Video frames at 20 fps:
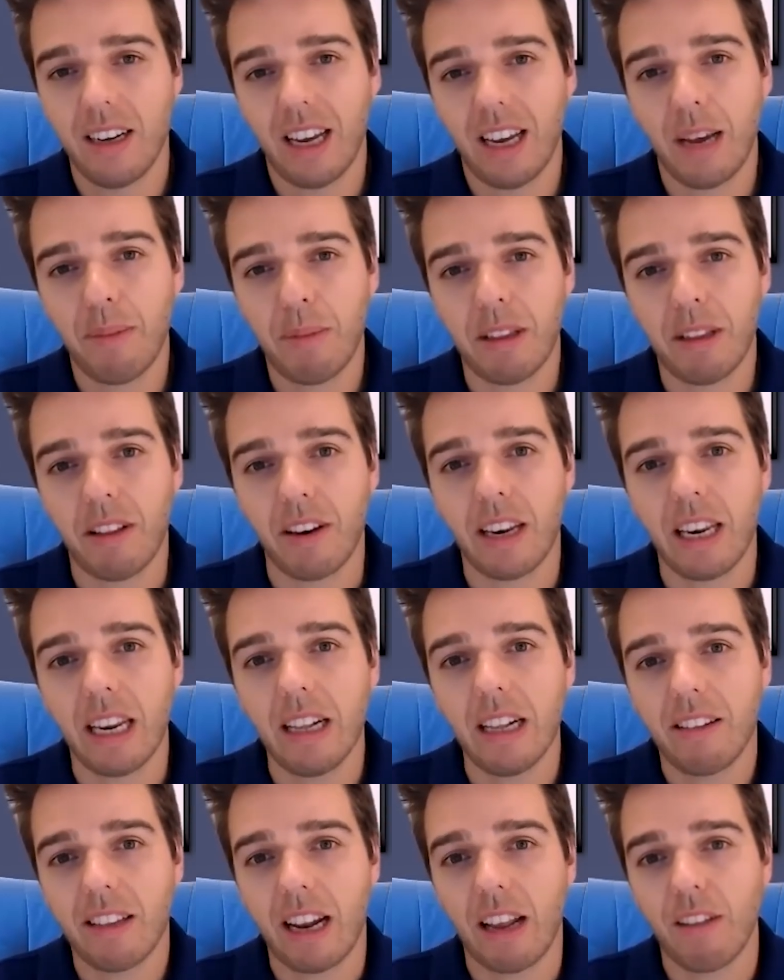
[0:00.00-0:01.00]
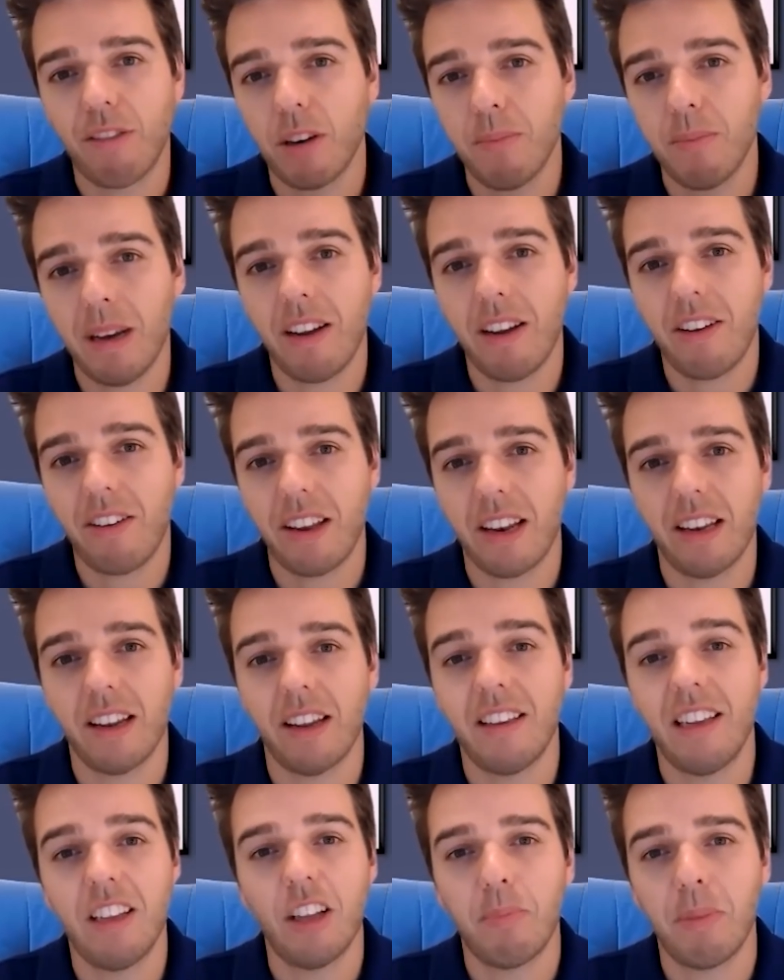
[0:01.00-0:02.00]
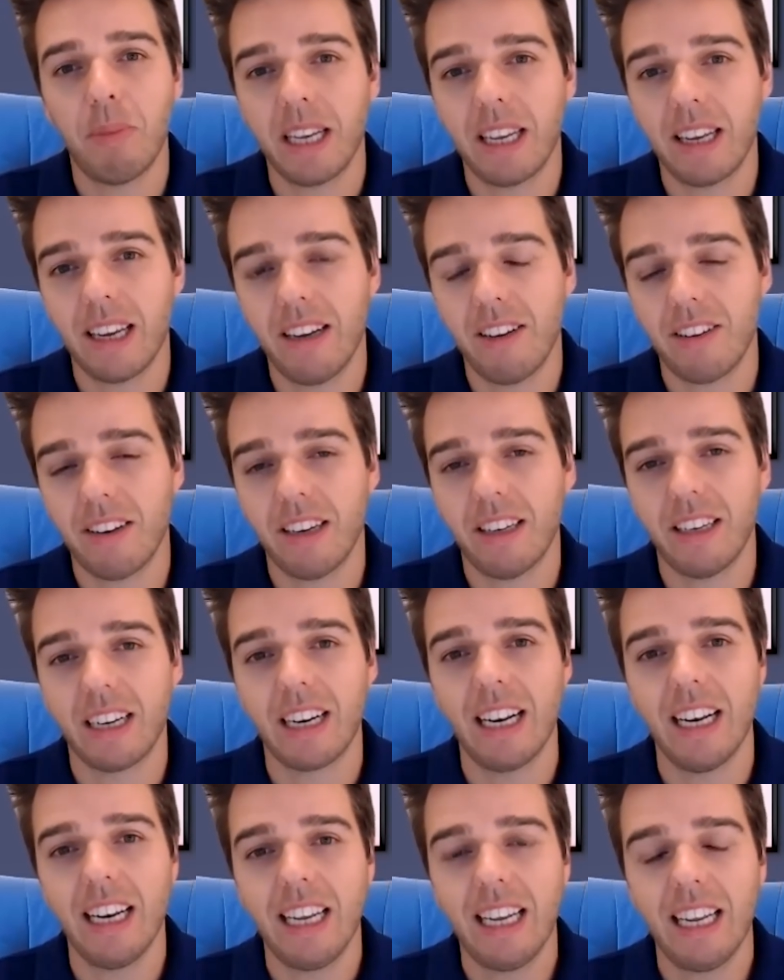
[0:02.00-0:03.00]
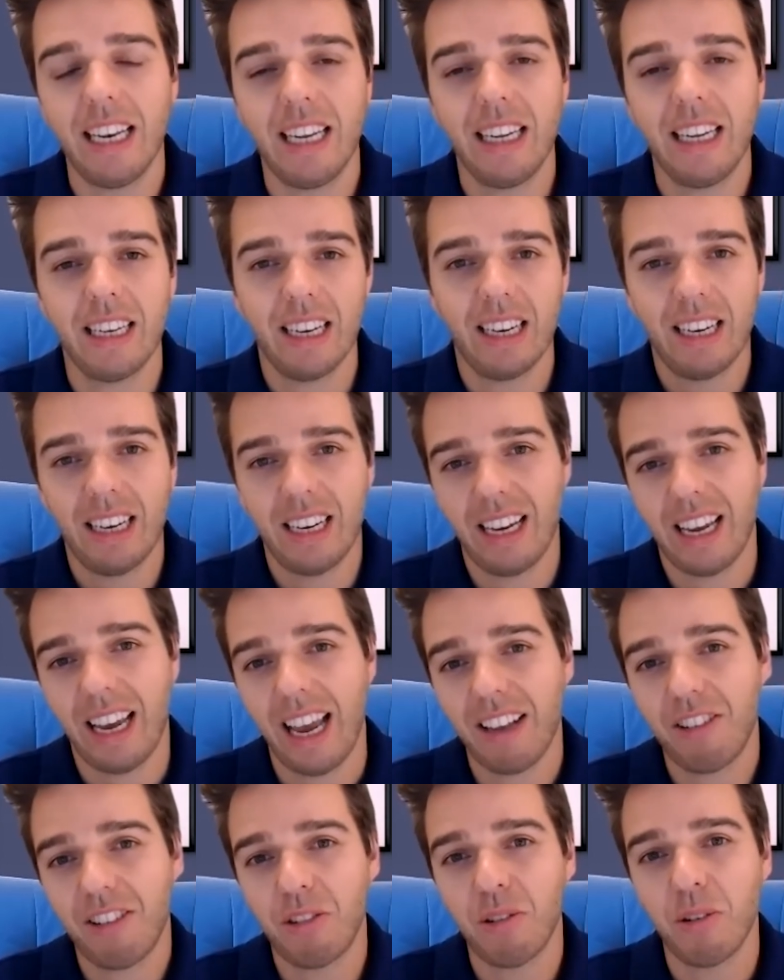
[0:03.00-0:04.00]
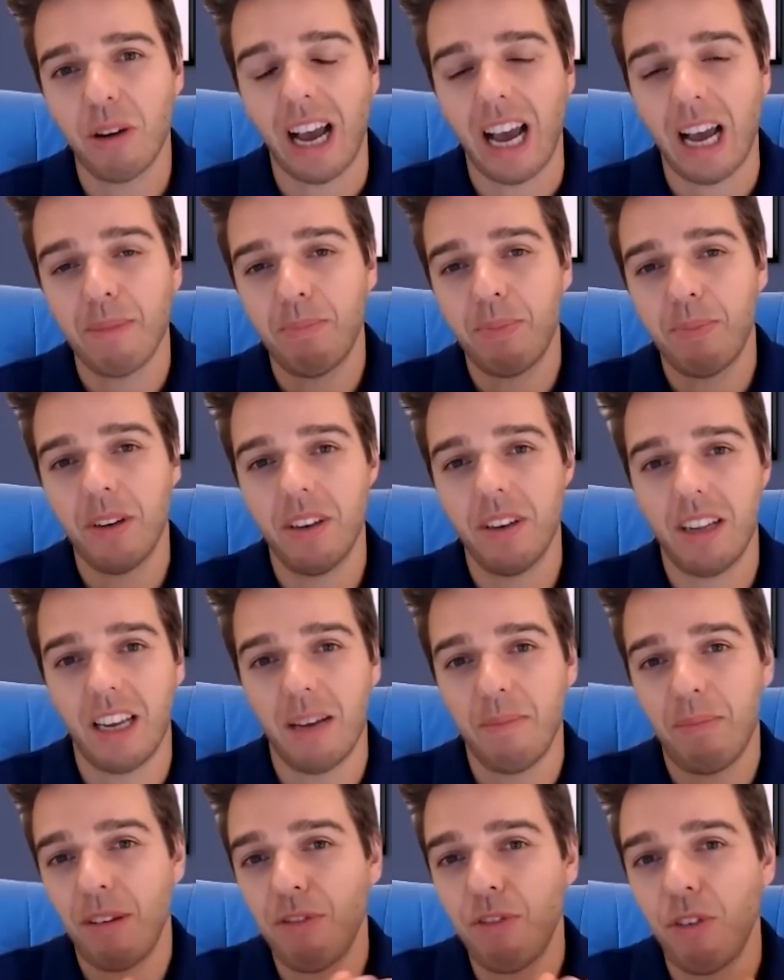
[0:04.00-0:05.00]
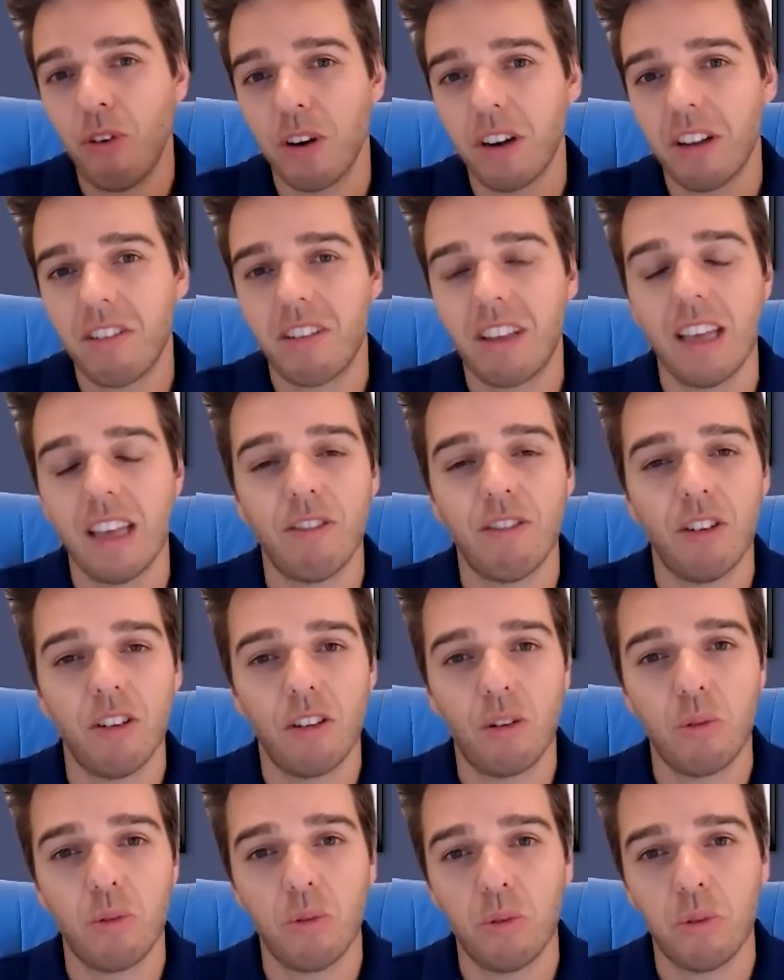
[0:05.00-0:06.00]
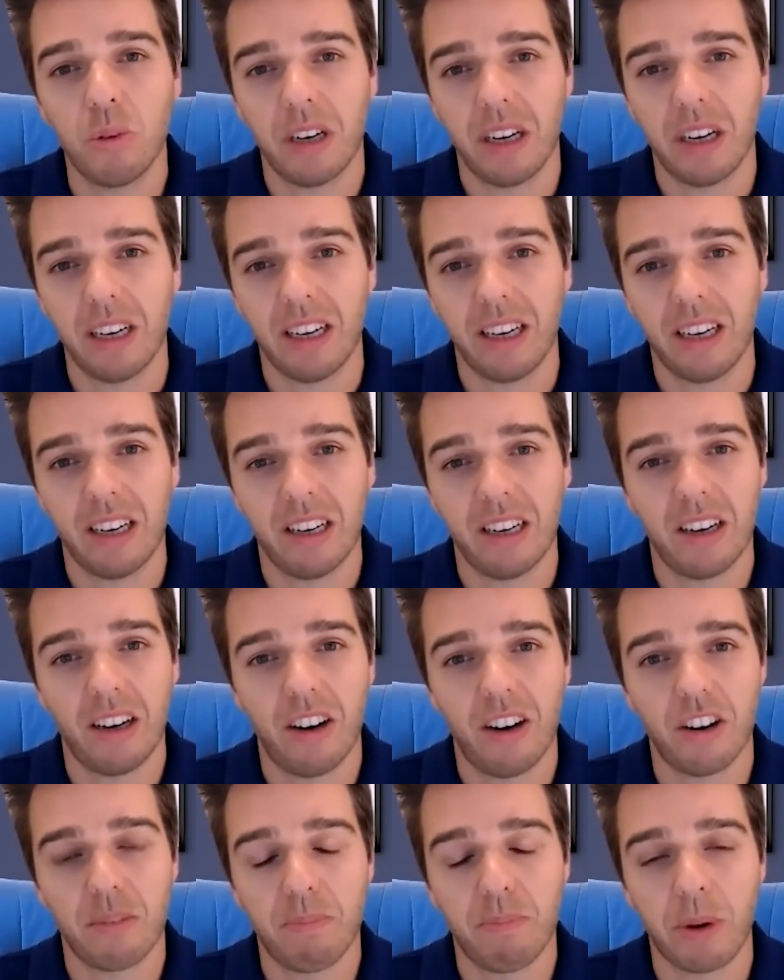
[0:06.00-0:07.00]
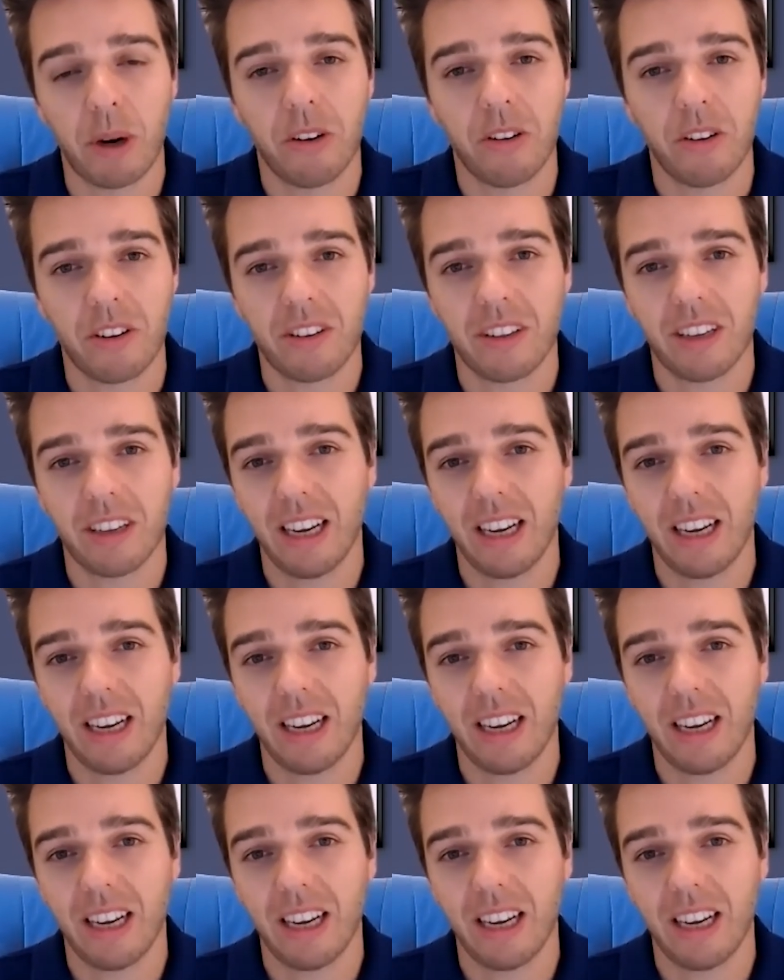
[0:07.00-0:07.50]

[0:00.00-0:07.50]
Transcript: But the real transformation and the deduplication and the cleaning has to happen before it's given to our product.